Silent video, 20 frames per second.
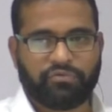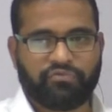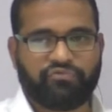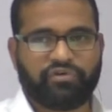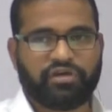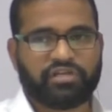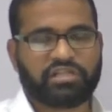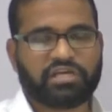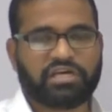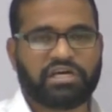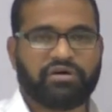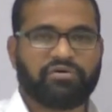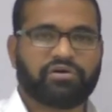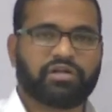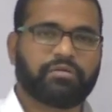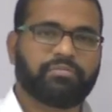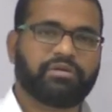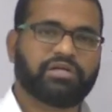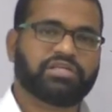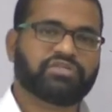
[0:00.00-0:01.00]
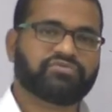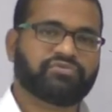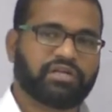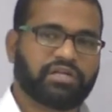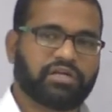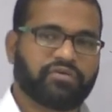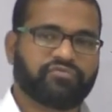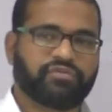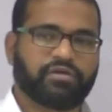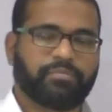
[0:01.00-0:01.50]
where the government is
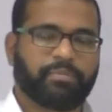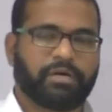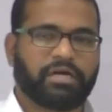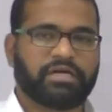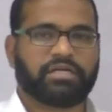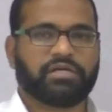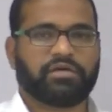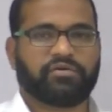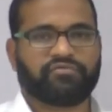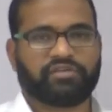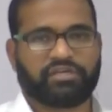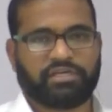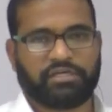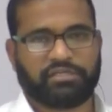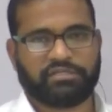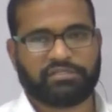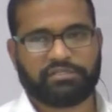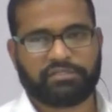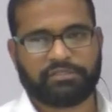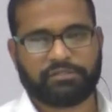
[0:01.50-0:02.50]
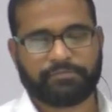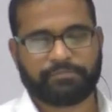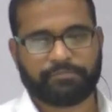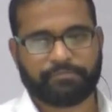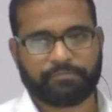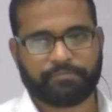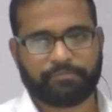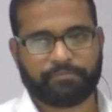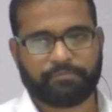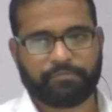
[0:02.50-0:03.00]
one of the party of the case.
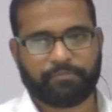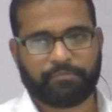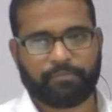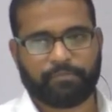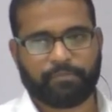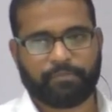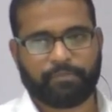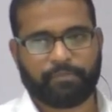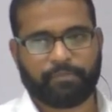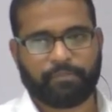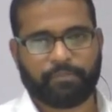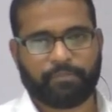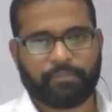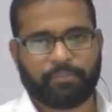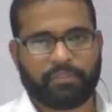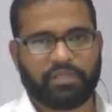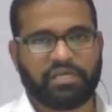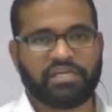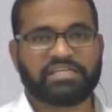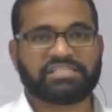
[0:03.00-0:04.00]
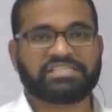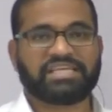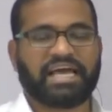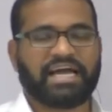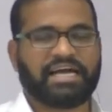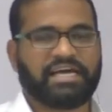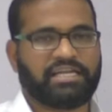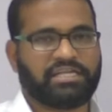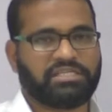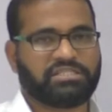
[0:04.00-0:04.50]
It is
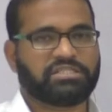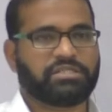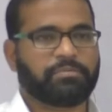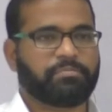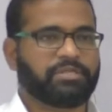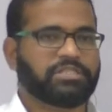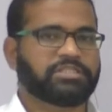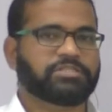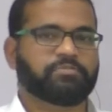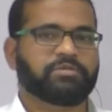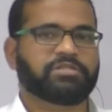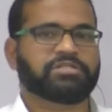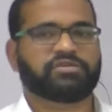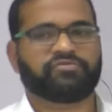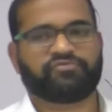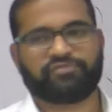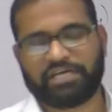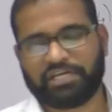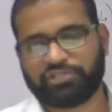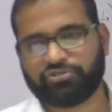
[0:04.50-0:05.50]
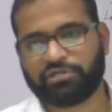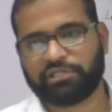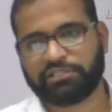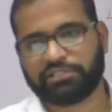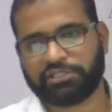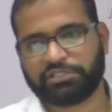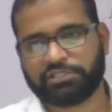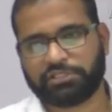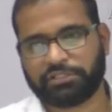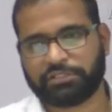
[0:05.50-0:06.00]
against the principles of natural
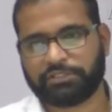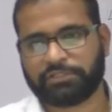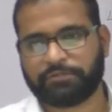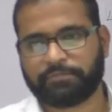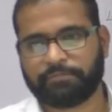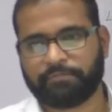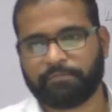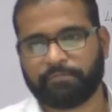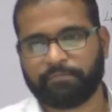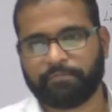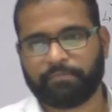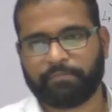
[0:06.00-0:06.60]
justice.